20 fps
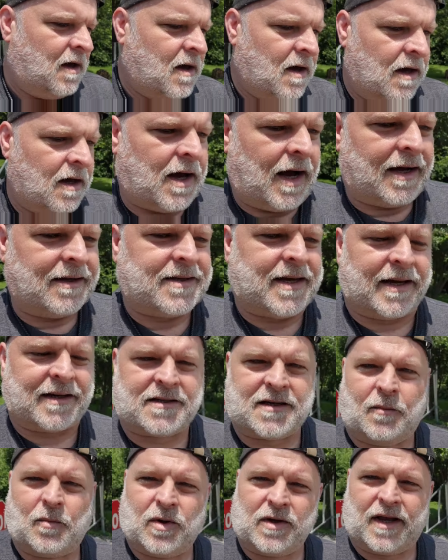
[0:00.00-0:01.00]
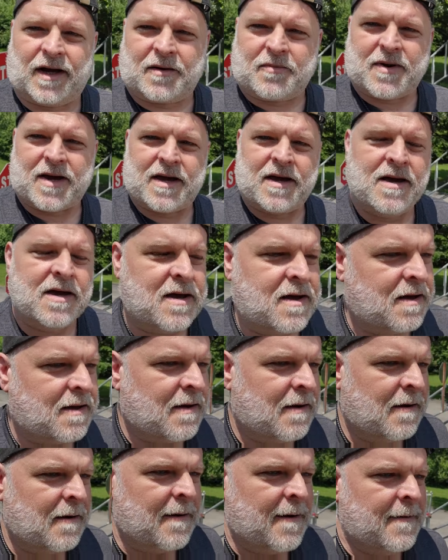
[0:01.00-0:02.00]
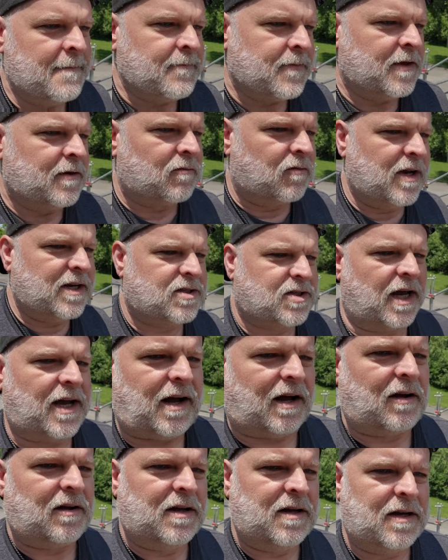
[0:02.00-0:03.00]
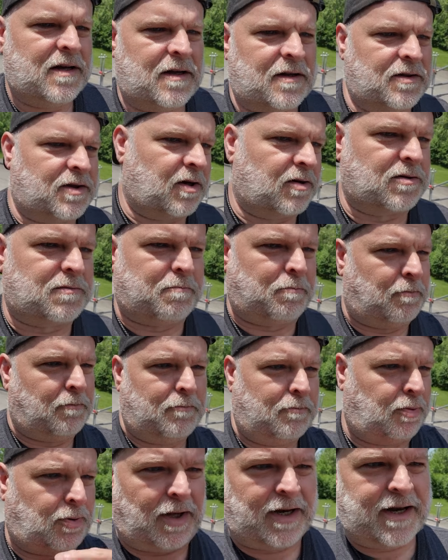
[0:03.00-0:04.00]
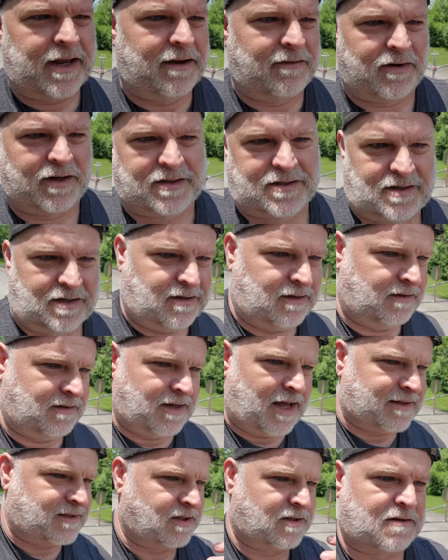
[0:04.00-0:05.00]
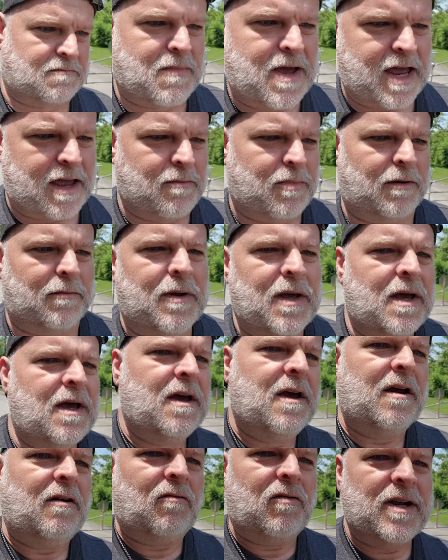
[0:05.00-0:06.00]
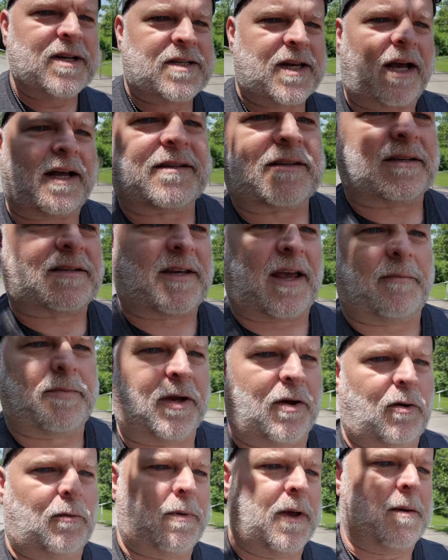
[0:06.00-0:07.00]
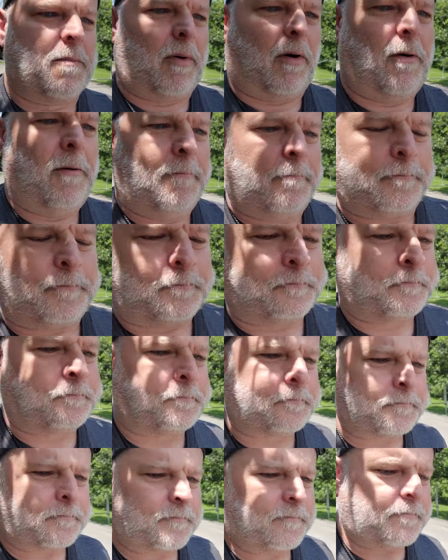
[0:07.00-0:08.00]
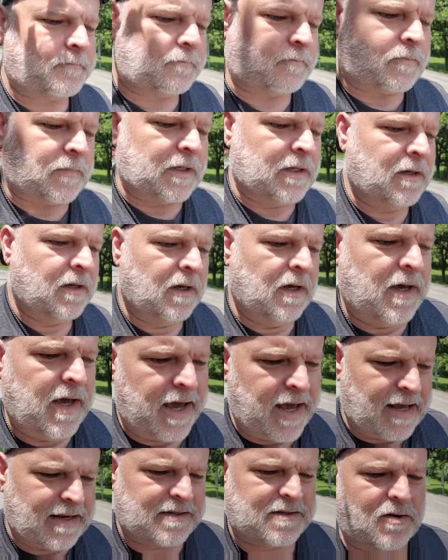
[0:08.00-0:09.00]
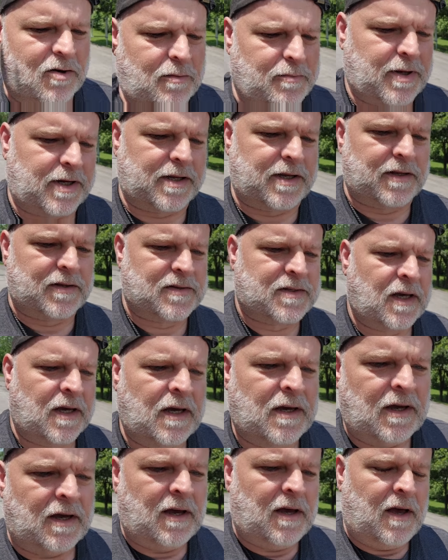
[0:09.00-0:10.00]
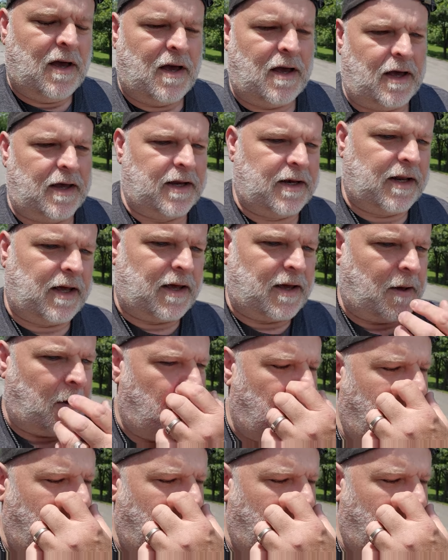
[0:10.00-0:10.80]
contact someone like me. Reach out. There's plenty of us, not just me, but reach out to skeptical people. Ask their opinions, and